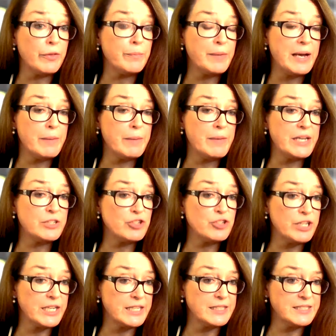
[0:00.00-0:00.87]

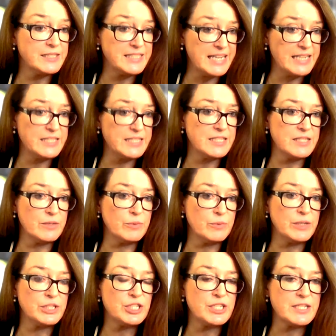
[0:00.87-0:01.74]
biometric data,
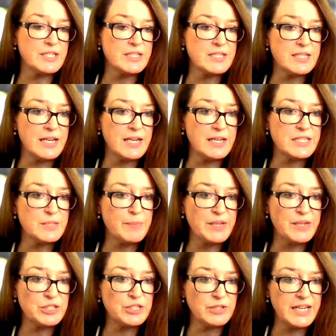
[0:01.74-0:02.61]
which is
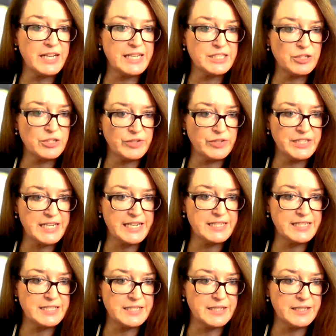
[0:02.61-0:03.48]
special category
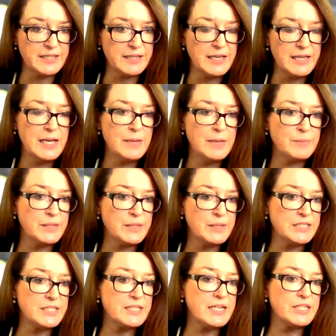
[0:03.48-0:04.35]
data, but it
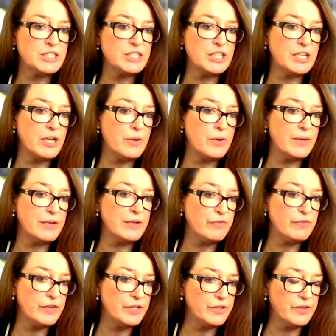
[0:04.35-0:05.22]
doesn't actually go any
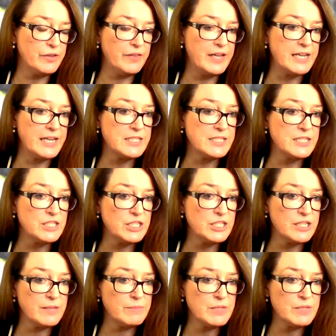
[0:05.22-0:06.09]
further than that in
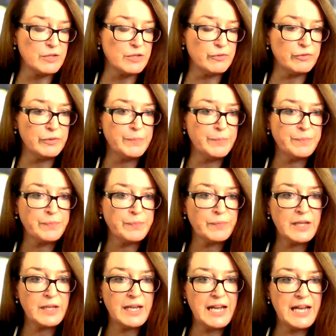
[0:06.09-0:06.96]
terms of
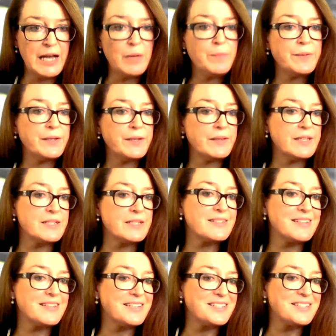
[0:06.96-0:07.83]
helping this
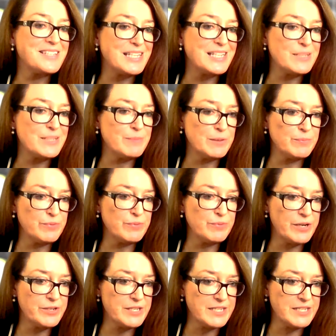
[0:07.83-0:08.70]
assessment
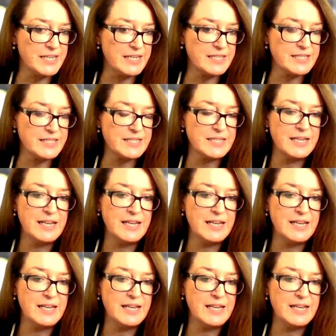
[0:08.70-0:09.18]
process.